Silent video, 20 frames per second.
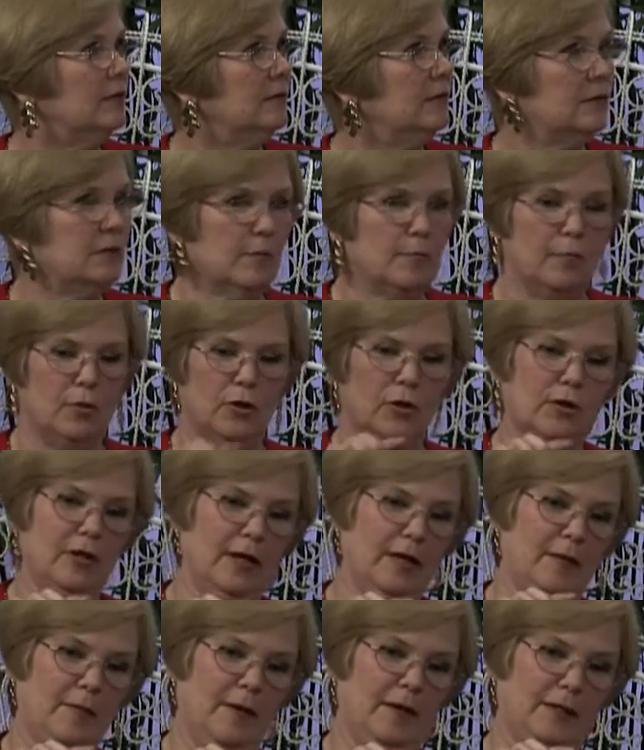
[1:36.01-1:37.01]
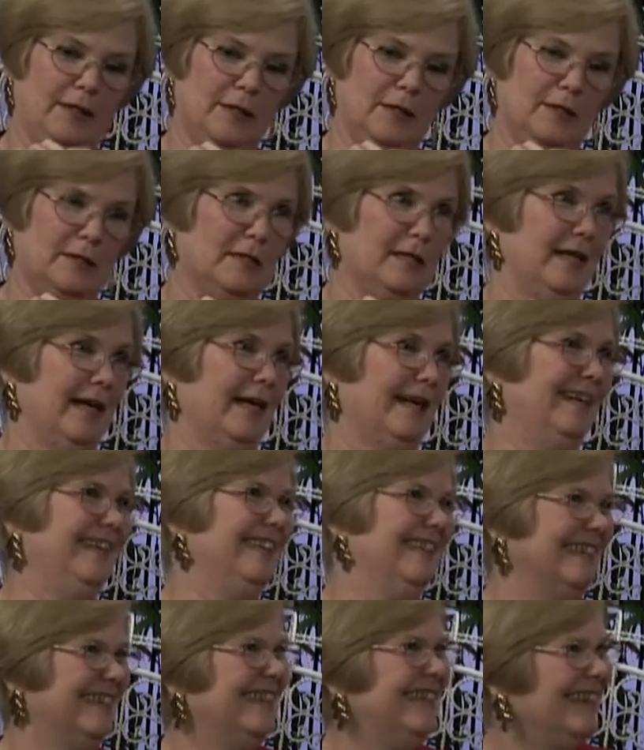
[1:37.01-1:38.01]
It's a book like about this thick
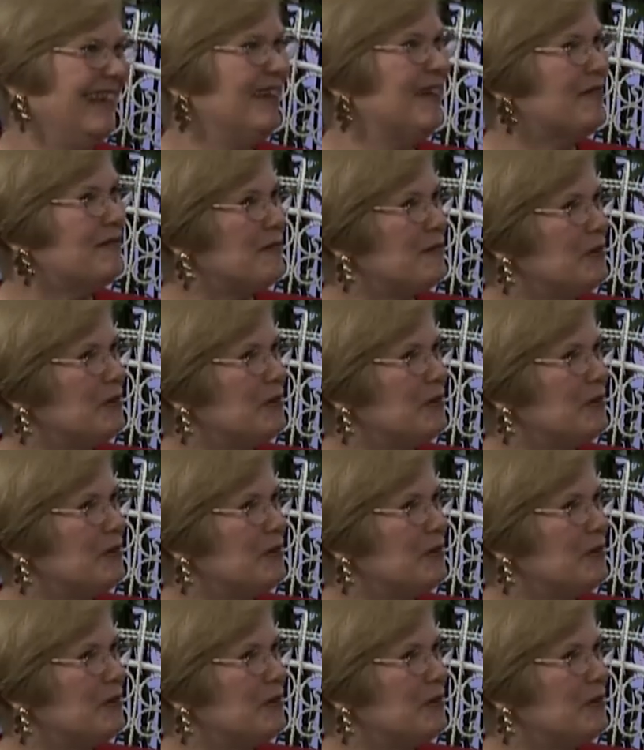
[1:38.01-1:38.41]
of